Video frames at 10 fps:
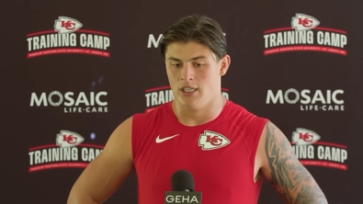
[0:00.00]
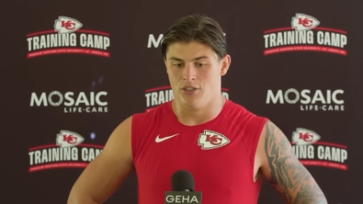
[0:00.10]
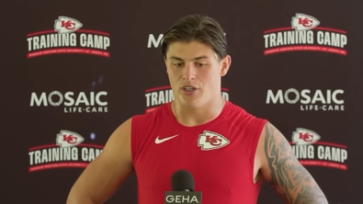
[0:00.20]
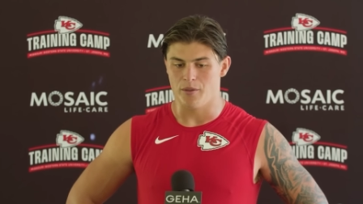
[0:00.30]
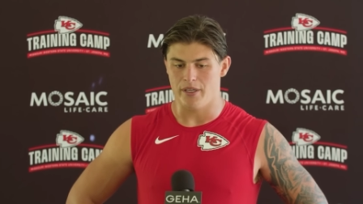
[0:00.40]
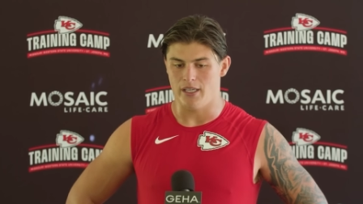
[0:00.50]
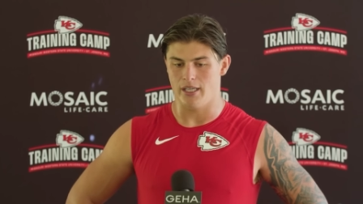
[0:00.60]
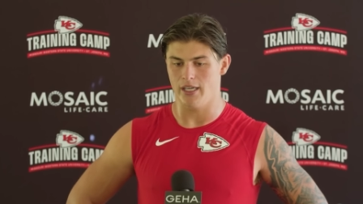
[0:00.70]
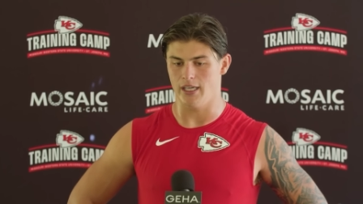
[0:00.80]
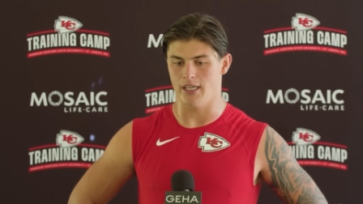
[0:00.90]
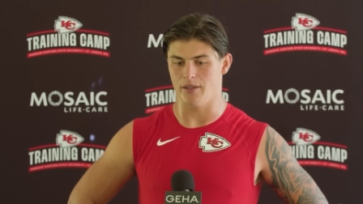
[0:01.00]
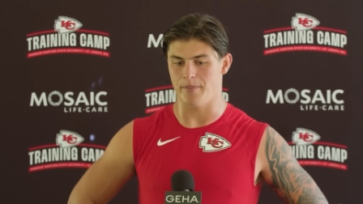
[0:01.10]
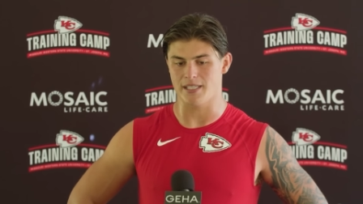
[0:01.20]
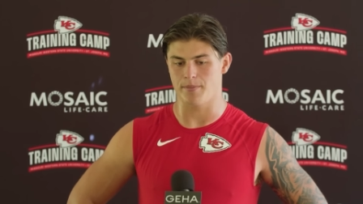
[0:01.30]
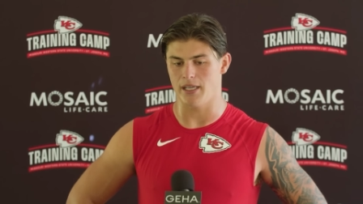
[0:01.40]
trying to be uh, the
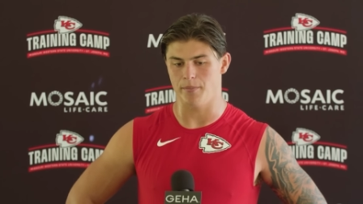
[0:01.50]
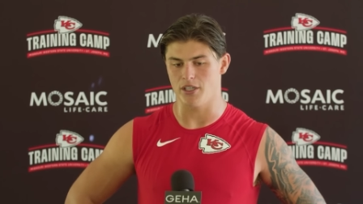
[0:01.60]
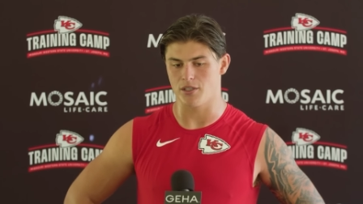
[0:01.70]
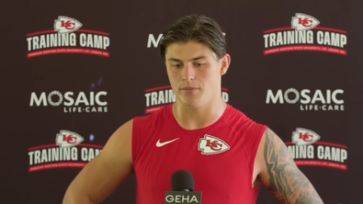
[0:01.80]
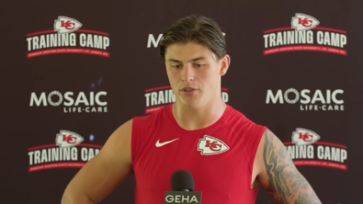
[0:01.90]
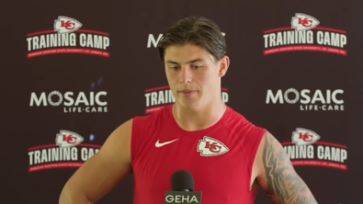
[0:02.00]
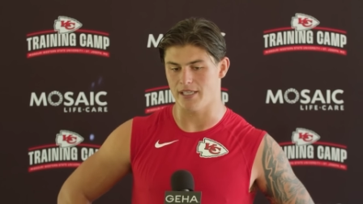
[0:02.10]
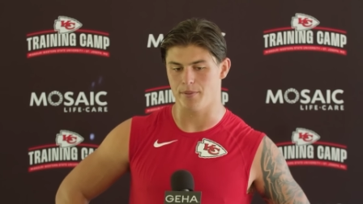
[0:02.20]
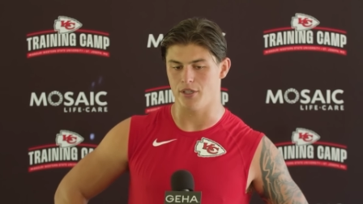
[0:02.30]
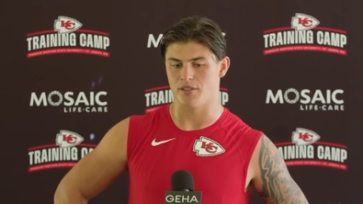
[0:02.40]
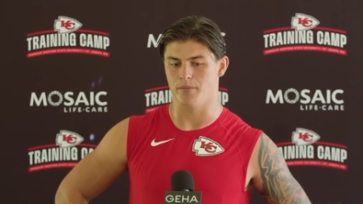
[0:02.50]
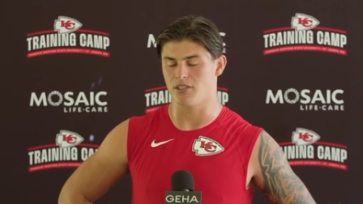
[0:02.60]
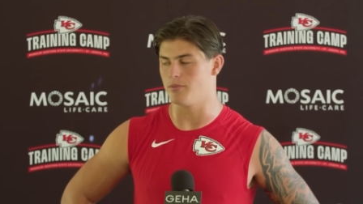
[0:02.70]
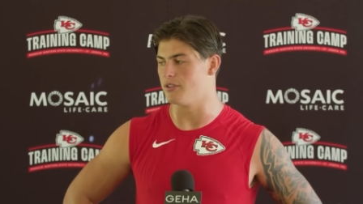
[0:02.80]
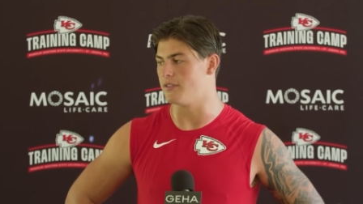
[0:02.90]
best player possible, the best person
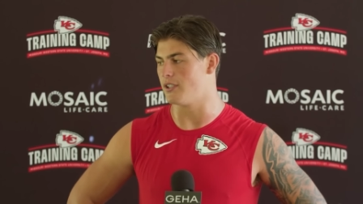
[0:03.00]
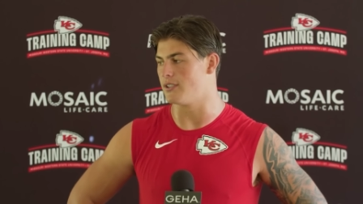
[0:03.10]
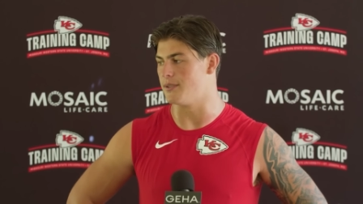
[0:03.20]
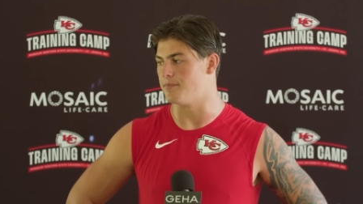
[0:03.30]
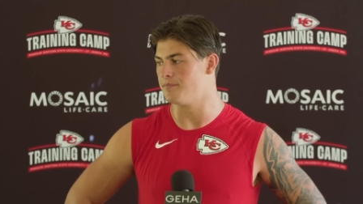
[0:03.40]
possible for the team.